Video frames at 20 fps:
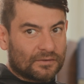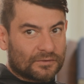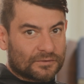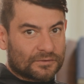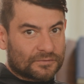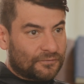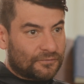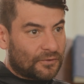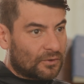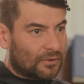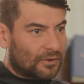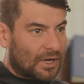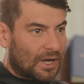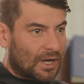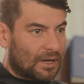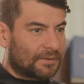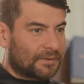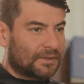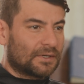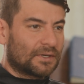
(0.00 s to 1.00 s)
there's
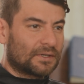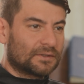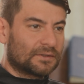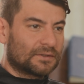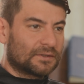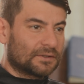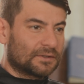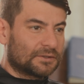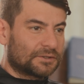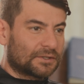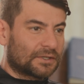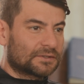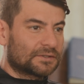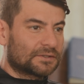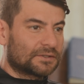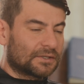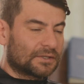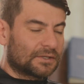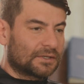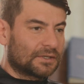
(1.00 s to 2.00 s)
photocopied on the
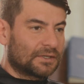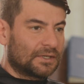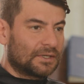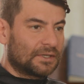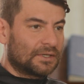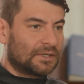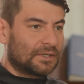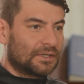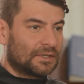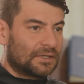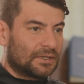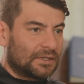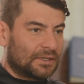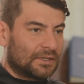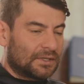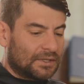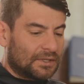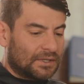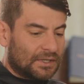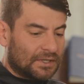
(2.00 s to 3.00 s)
adjuster.
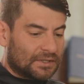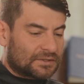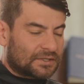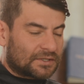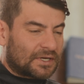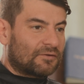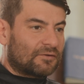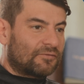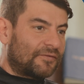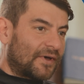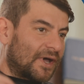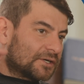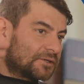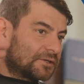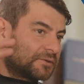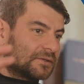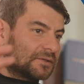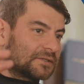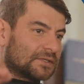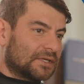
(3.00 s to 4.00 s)
In its kind of
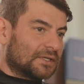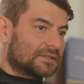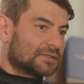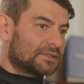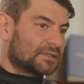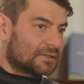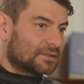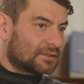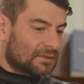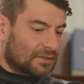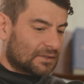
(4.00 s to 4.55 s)
factual sense.